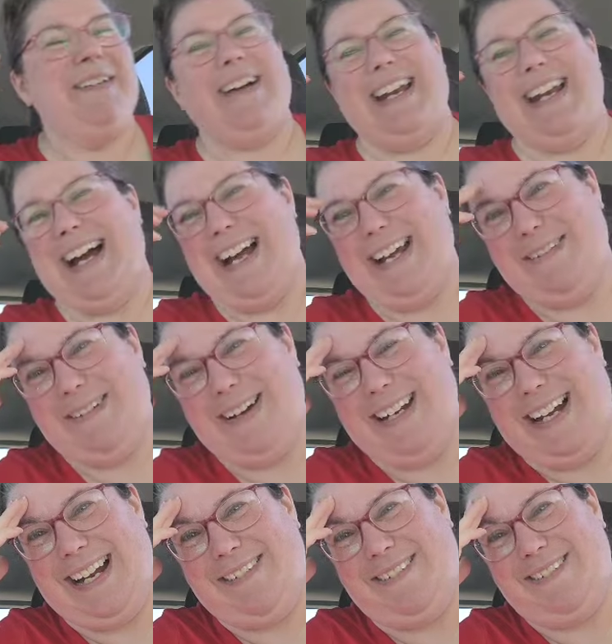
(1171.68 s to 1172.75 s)
when I when
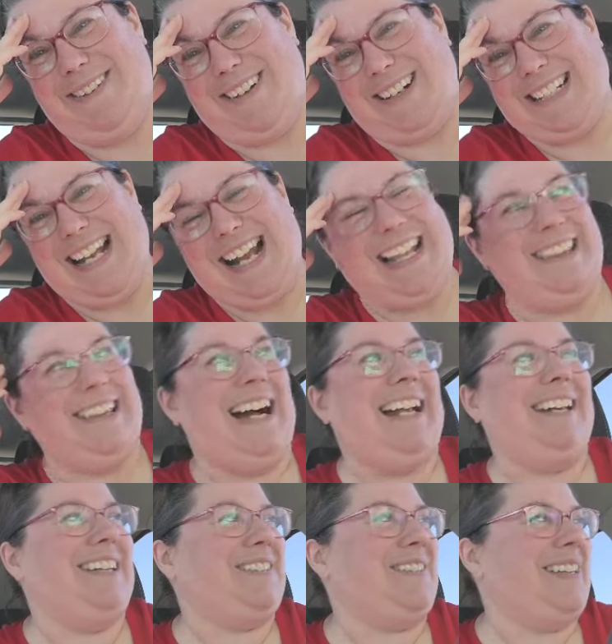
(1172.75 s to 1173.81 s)
I looked at
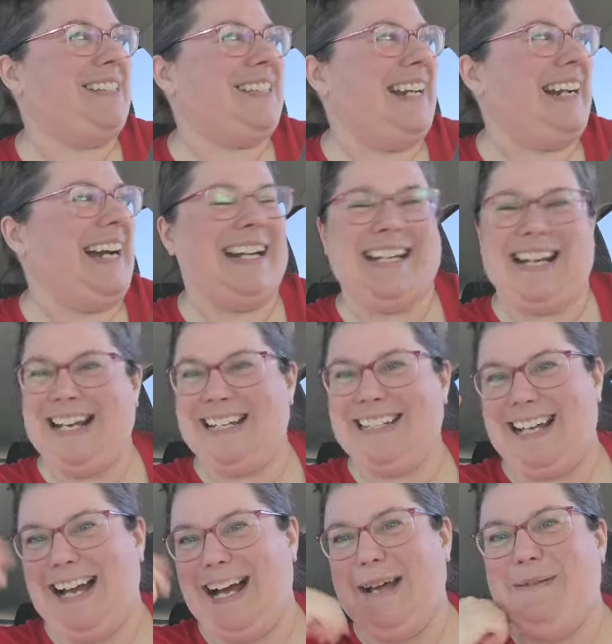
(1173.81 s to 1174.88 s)
that, this was like at
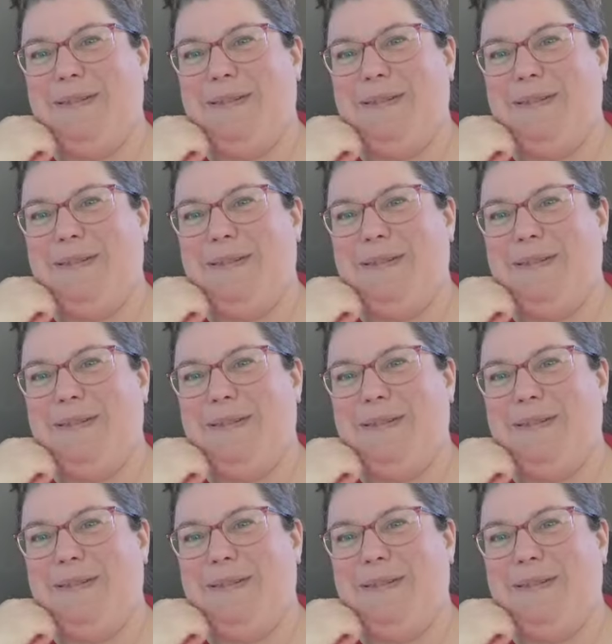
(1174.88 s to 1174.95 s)
nighttime.